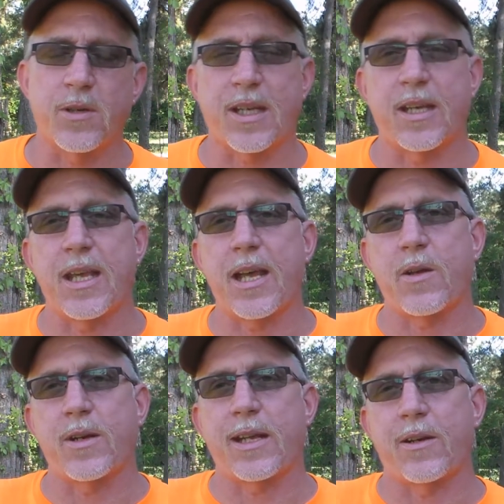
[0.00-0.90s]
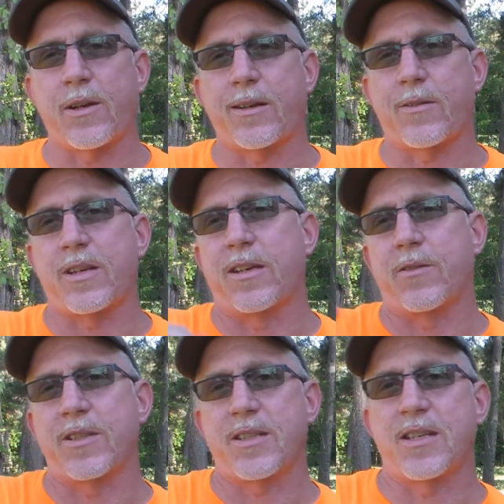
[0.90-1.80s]
Okay, yeah, I know, I know, I know. He
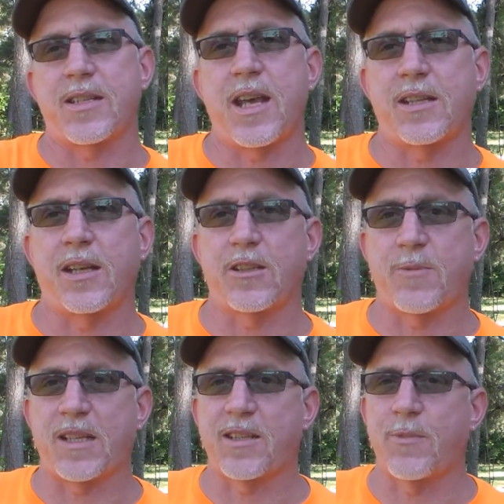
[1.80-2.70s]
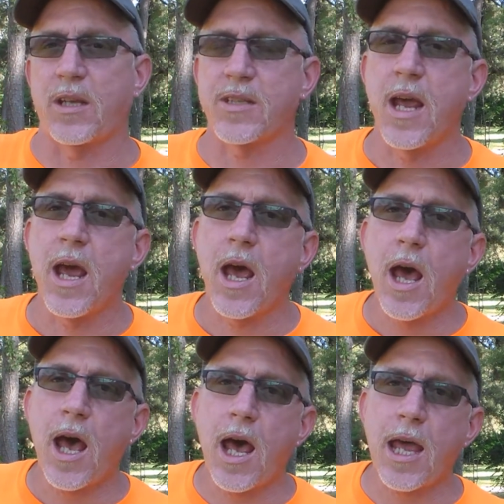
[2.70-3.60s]
always does that, and then he goes back to something else.
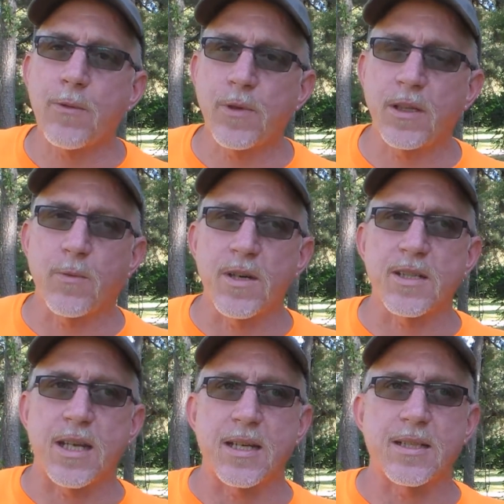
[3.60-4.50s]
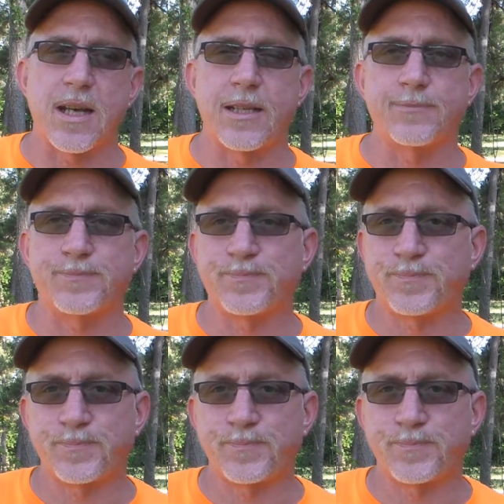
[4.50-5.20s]
I really want to take time